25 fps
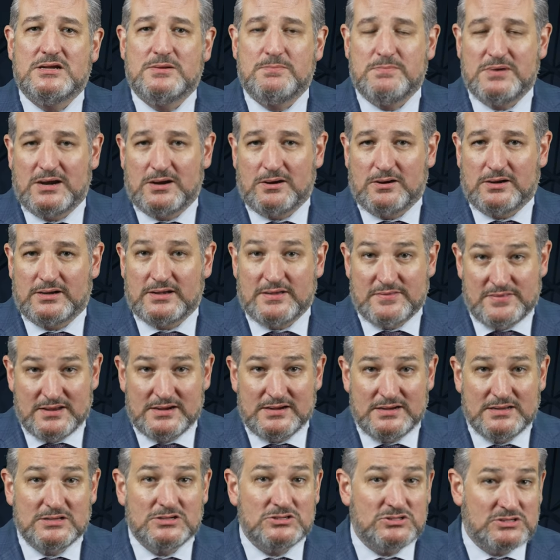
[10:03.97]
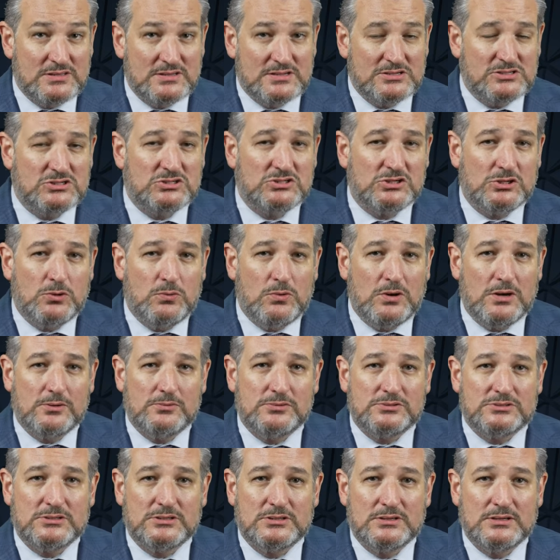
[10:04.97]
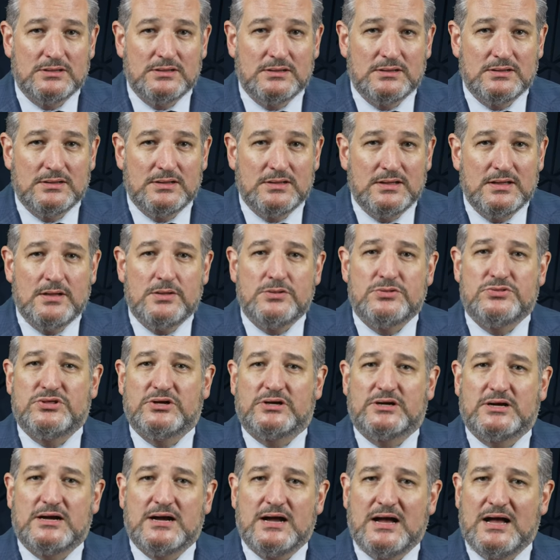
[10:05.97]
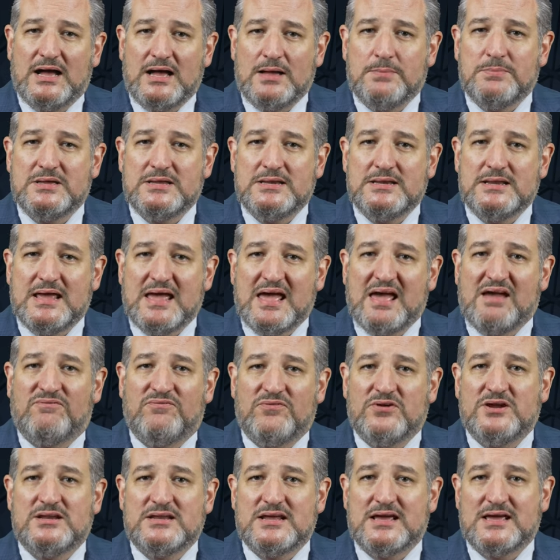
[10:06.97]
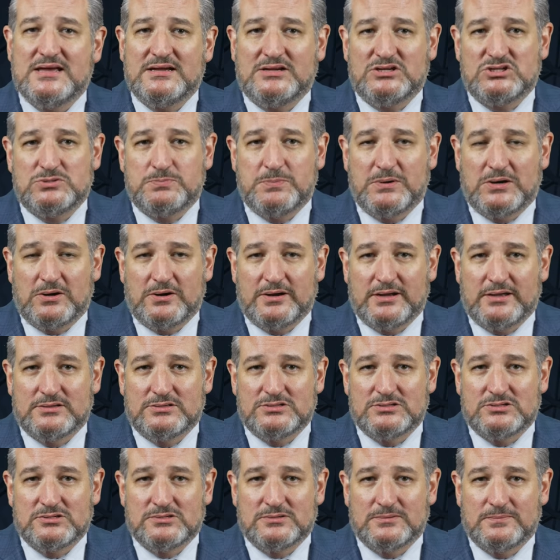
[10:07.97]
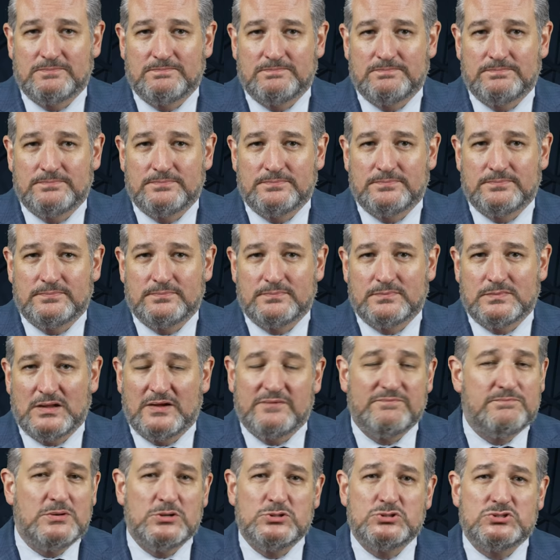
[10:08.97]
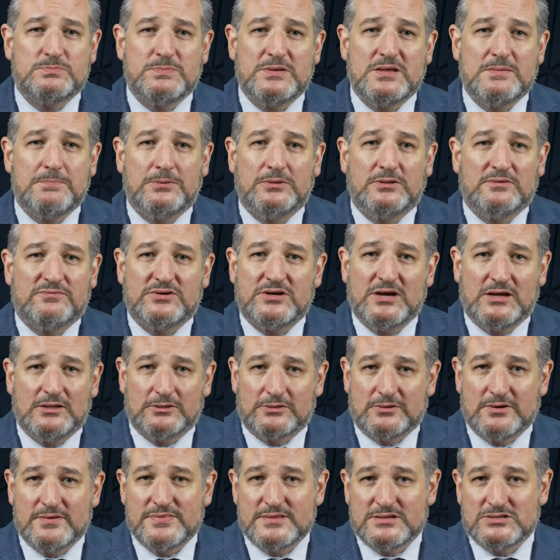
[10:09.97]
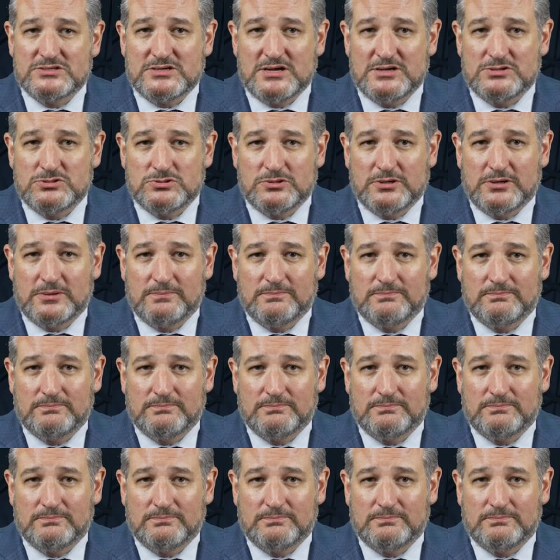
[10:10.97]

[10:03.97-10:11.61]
in America that it is, and this is a quote, the common everyday experience of most people of color in this country.